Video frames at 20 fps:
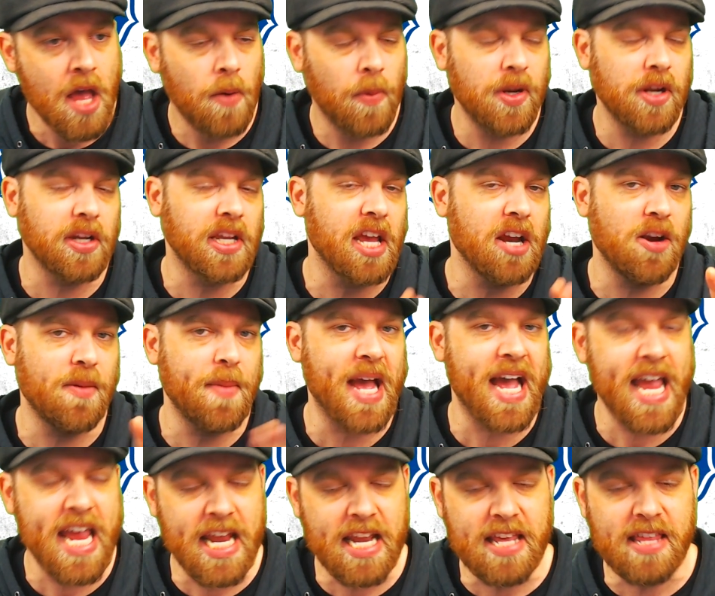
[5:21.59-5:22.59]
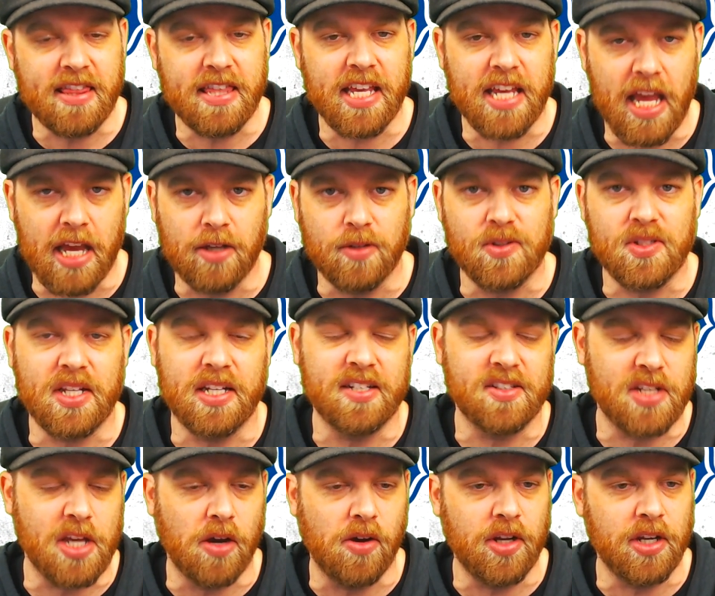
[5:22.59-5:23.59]
We don't care about anything else that is
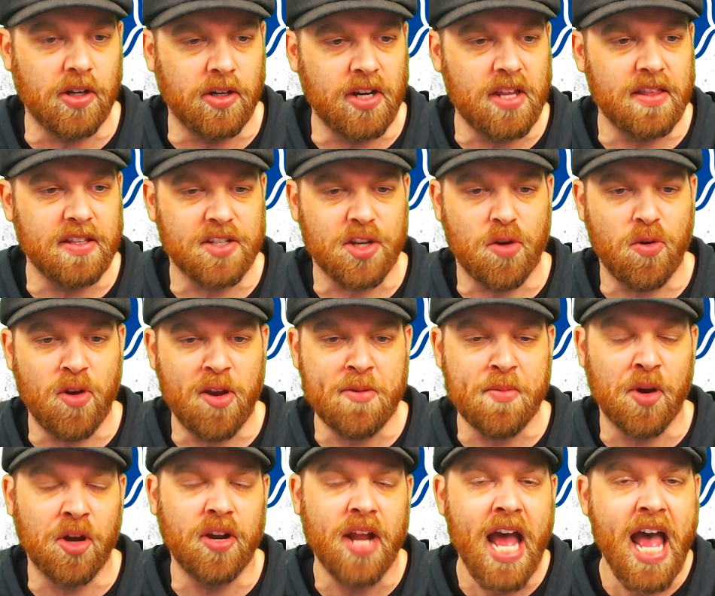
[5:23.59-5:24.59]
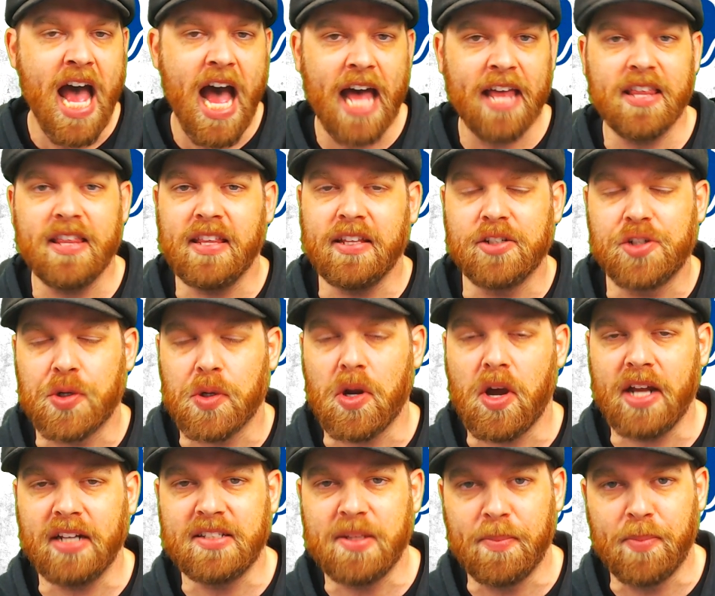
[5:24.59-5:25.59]
going on in this career mode other than
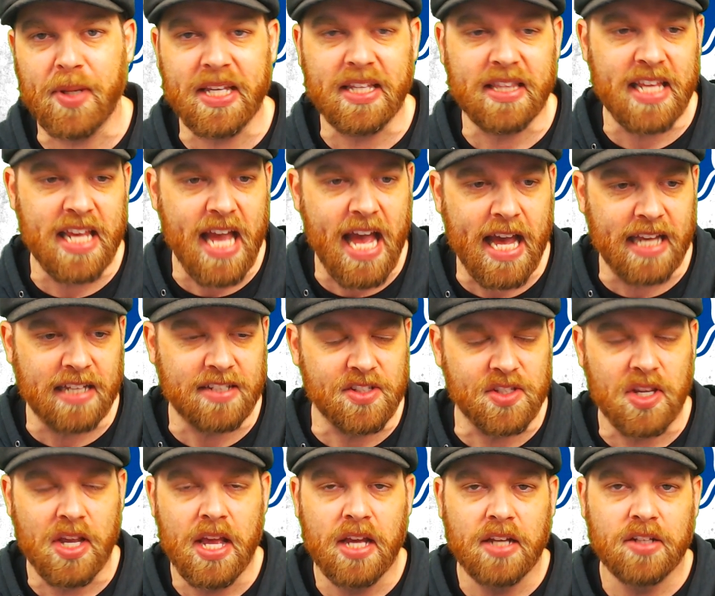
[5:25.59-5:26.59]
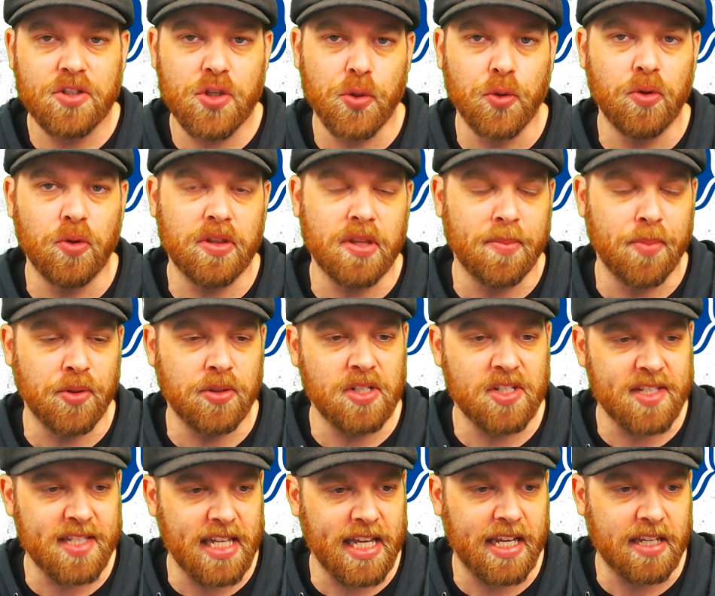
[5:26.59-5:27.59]
trying to beat the ace to the
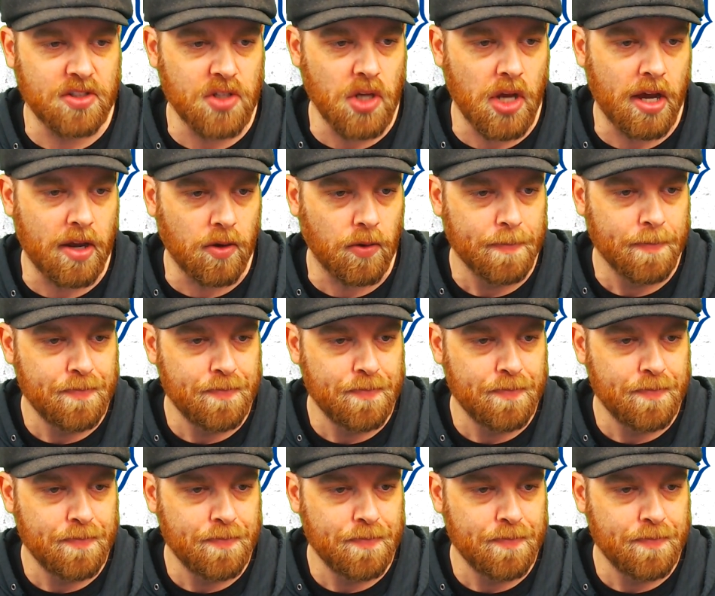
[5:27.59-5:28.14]
Bundesliga title.